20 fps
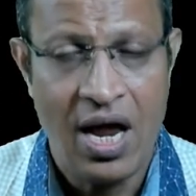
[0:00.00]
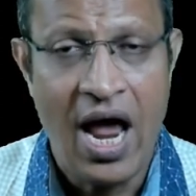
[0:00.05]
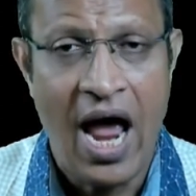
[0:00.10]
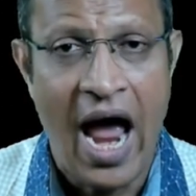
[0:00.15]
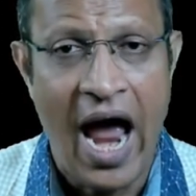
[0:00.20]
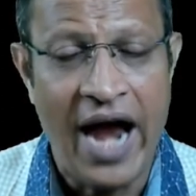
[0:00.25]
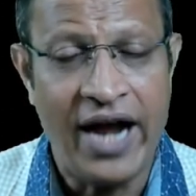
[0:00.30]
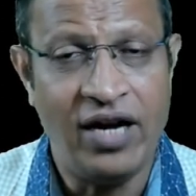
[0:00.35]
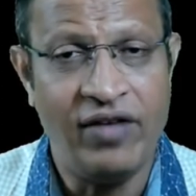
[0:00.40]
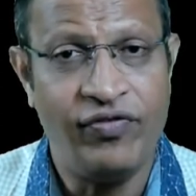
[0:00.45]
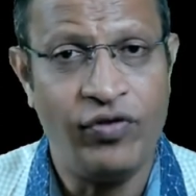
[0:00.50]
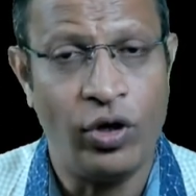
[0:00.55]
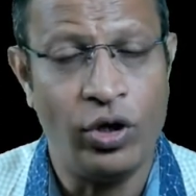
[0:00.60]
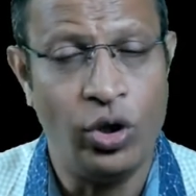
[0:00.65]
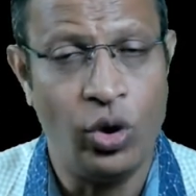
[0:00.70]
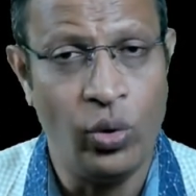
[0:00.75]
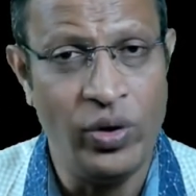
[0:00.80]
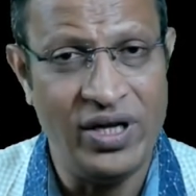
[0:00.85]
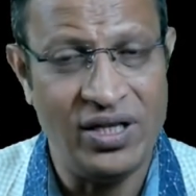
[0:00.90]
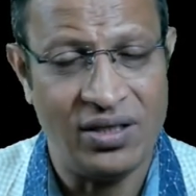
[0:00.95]
and if you're
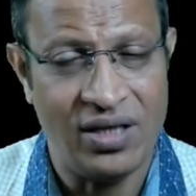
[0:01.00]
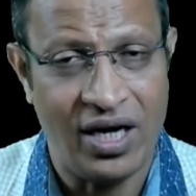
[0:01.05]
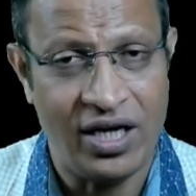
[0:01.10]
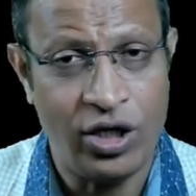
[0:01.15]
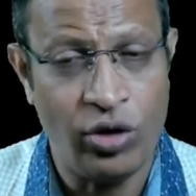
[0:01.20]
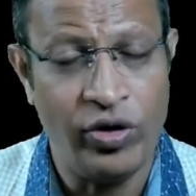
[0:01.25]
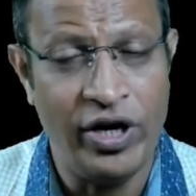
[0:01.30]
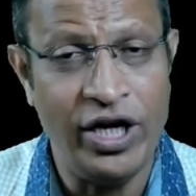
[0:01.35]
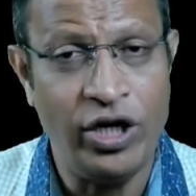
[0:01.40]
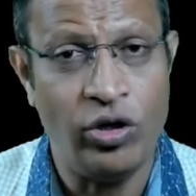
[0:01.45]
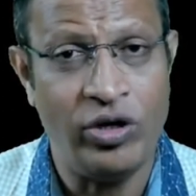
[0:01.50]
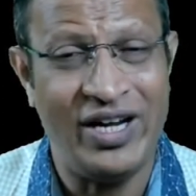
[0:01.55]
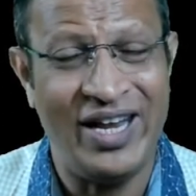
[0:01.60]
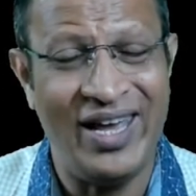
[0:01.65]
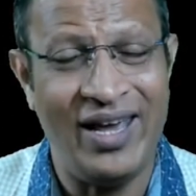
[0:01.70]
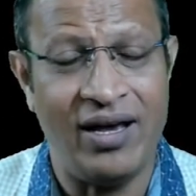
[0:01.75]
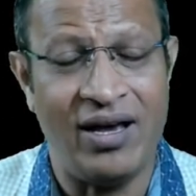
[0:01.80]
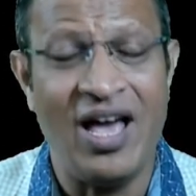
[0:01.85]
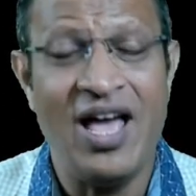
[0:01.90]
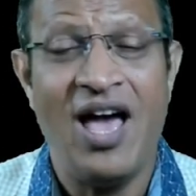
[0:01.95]
doing that, you need to
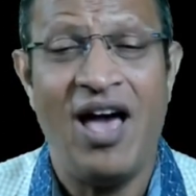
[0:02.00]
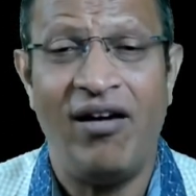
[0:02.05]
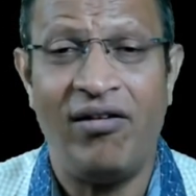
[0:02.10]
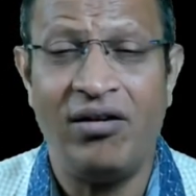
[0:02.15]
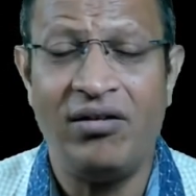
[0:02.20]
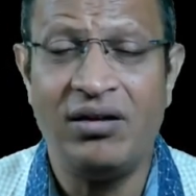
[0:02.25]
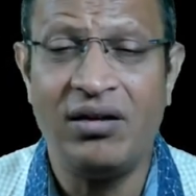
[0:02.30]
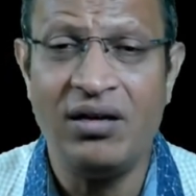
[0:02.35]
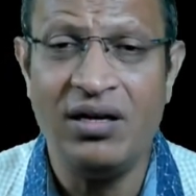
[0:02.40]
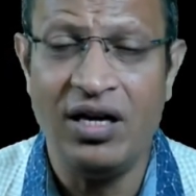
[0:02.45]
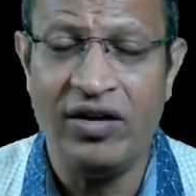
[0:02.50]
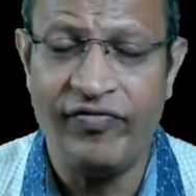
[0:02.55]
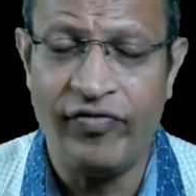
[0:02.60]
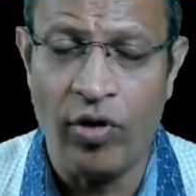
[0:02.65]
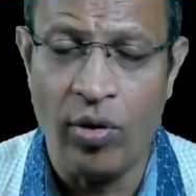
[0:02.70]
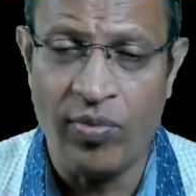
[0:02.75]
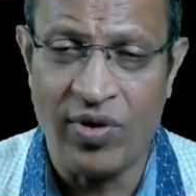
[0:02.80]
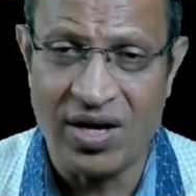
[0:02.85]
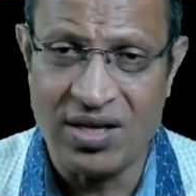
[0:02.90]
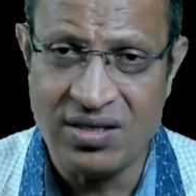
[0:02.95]
take a return
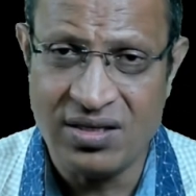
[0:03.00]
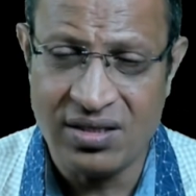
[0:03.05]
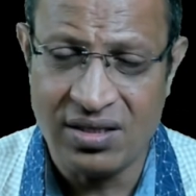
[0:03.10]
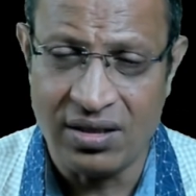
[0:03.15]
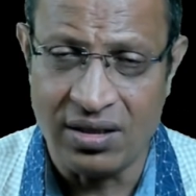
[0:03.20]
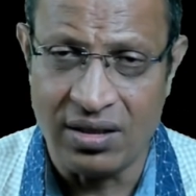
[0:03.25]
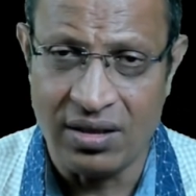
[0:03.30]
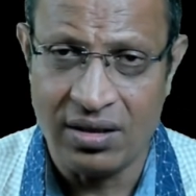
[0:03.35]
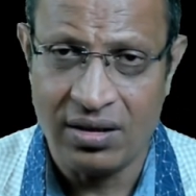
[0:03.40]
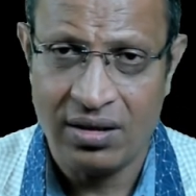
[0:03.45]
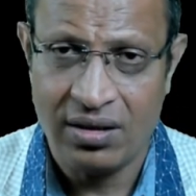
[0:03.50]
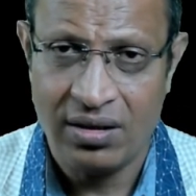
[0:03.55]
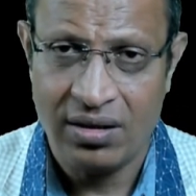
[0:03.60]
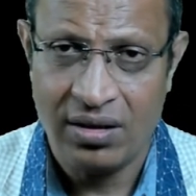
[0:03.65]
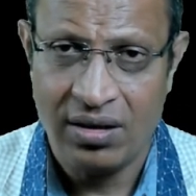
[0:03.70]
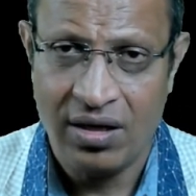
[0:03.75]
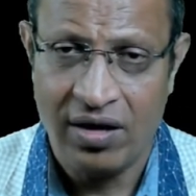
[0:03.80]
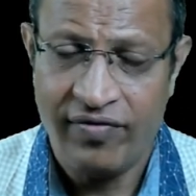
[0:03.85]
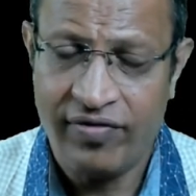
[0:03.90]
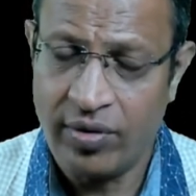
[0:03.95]
informed consent
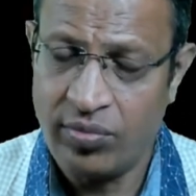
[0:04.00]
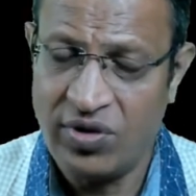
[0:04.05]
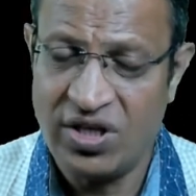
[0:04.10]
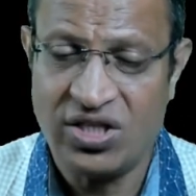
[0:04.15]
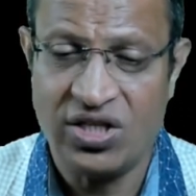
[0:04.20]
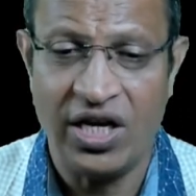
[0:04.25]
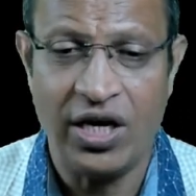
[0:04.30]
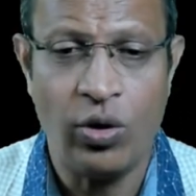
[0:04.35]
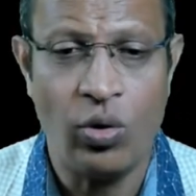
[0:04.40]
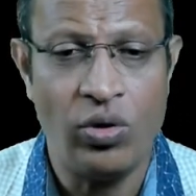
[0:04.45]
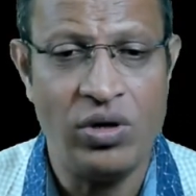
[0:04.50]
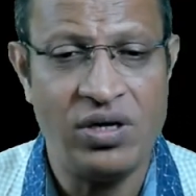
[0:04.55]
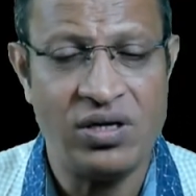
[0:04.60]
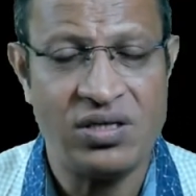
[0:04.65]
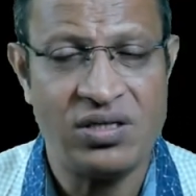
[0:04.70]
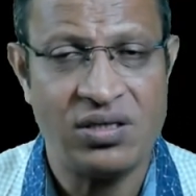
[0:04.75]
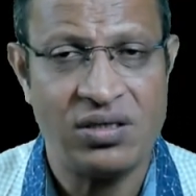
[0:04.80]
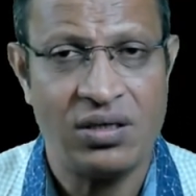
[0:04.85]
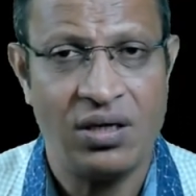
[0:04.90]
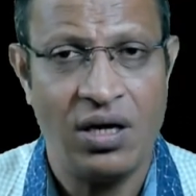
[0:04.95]
from the
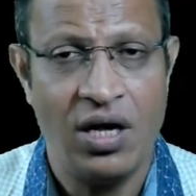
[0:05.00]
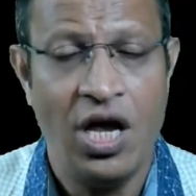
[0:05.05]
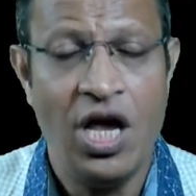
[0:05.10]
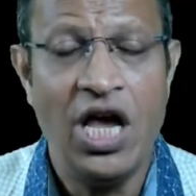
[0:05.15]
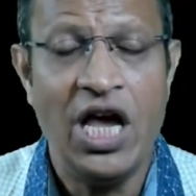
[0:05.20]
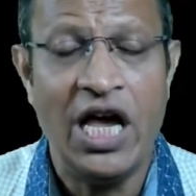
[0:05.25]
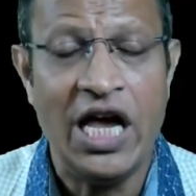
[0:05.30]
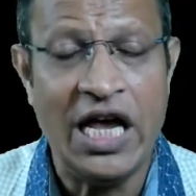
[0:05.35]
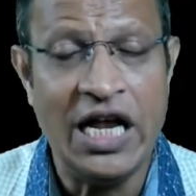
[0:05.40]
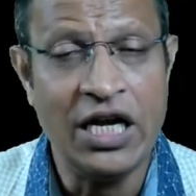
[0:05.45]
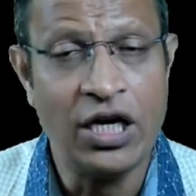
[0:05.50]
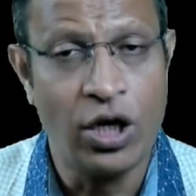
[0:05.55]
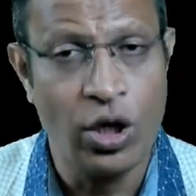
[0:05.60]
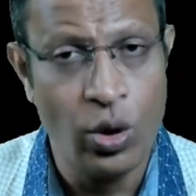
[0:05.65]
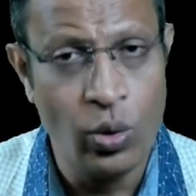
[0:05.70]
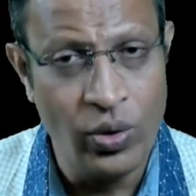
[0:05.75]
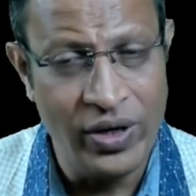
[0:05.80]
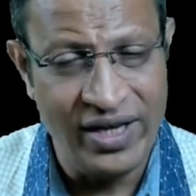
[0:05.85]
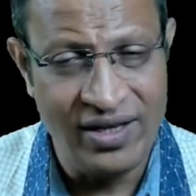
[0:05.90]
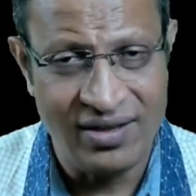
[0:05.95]
stakeholders,
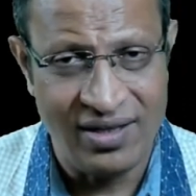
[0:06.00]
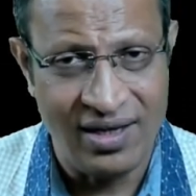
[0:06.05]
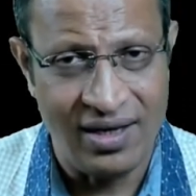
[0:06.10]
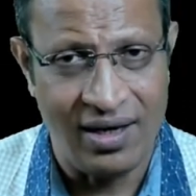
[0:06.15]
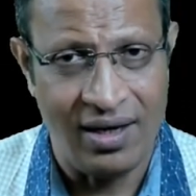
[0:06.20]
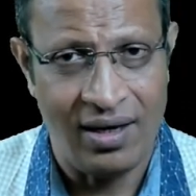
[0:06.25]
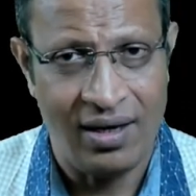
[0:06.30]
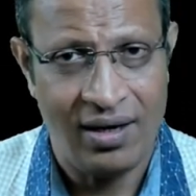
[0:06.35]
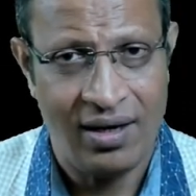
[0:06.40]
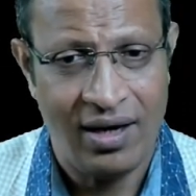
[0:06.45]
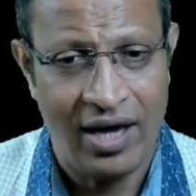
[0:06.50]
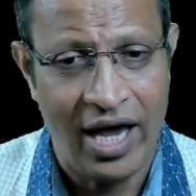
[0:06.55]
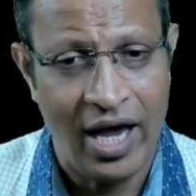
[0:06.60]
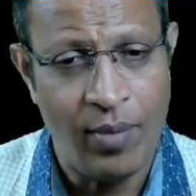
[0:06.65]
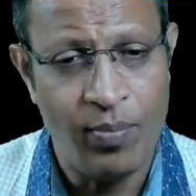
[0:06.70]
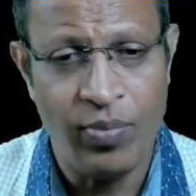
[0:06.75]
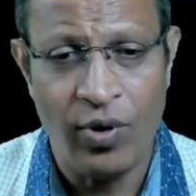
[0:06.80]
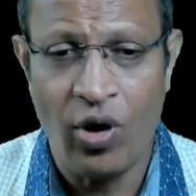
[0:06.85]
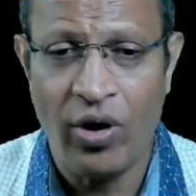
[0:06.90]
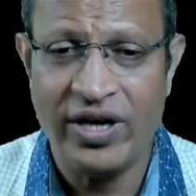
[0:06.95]
including the
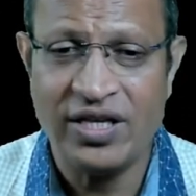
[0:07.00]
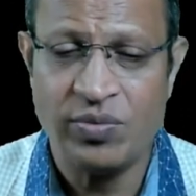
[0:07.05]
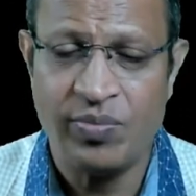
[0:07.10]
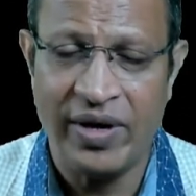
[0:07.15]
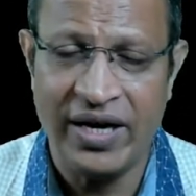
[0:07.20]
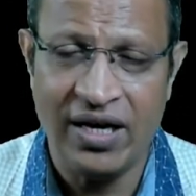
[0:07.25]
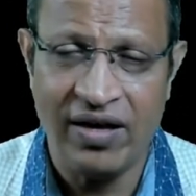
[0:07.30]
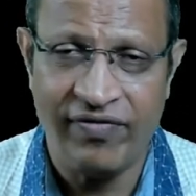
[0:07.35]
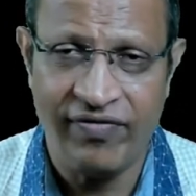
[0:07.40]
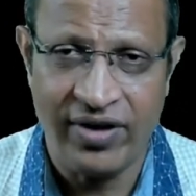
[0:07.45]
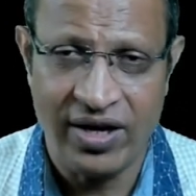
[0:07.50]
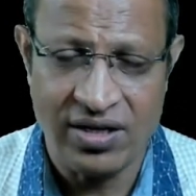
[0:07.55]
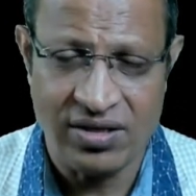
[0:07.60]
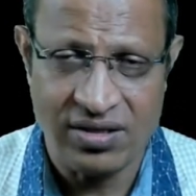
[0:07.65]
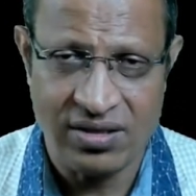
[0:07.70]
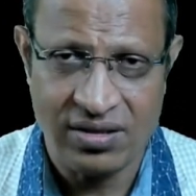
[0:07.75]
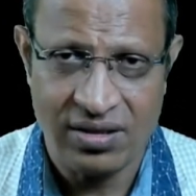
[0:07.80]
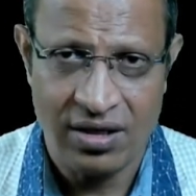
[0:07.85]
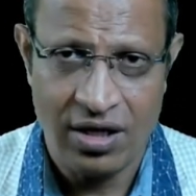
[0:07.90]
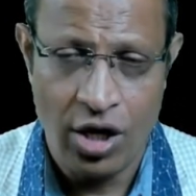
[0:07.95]
employees, my dear
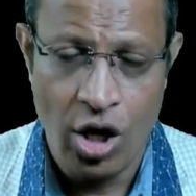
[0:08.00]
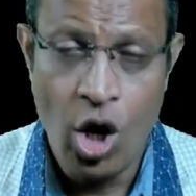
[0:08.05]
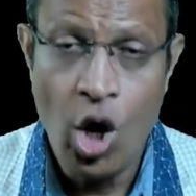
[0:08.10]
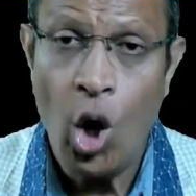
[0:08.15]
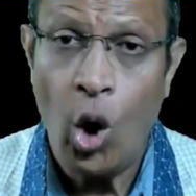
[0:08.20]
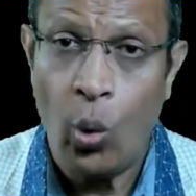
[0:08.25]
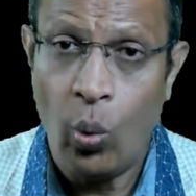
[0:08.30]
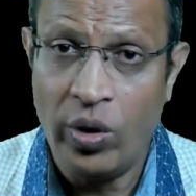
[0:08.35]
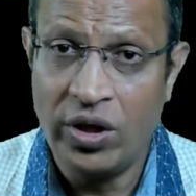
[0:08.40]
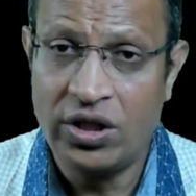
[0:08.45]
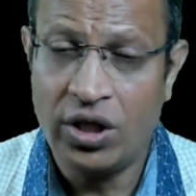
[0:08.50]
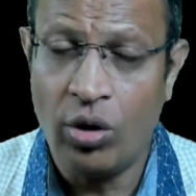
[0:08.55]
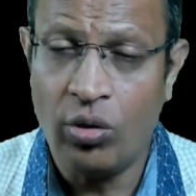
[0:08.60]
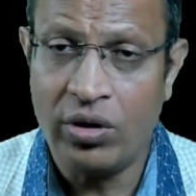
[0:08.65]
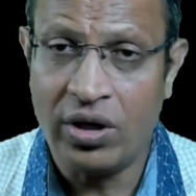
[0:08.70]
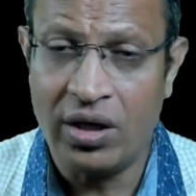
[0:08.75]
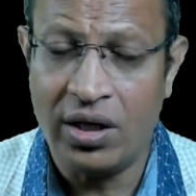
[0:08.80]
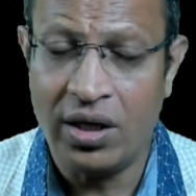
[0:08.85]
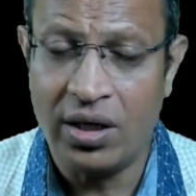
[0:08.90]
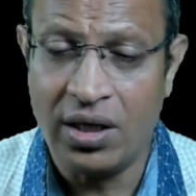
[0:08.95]
friends. Without
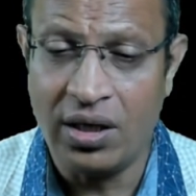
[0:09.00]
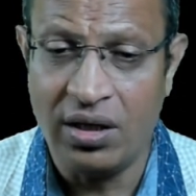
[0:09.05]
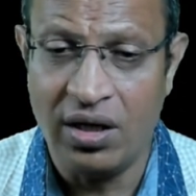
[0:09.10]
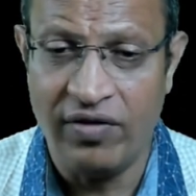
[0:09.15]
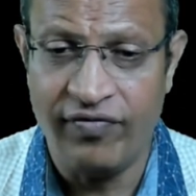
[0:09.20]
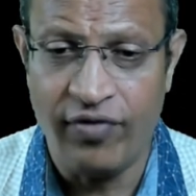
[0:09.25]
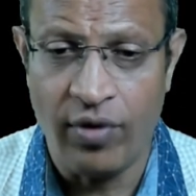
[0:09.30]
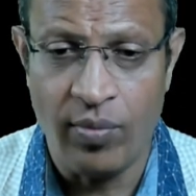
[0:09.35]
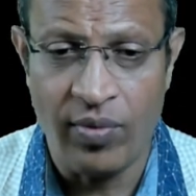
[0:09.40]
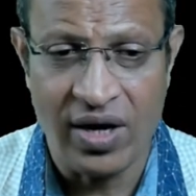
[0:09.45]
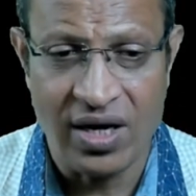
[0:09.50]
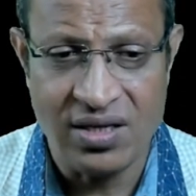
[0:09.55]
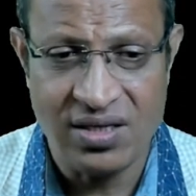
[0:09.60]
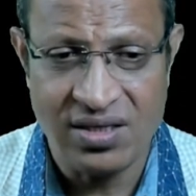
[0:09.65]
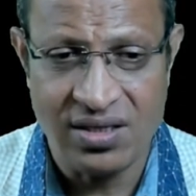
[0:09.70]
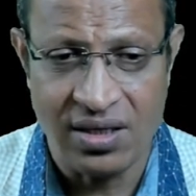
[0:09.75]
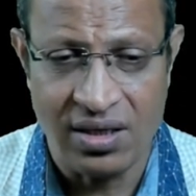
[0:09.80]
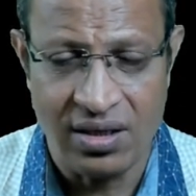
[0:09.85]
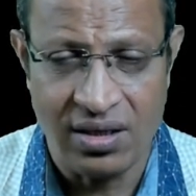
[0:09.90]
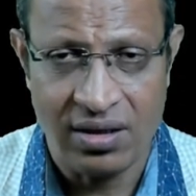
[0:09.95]
return informed
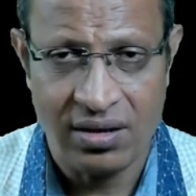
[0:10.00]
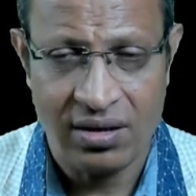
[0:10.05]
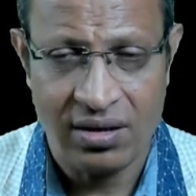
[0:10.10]
consent,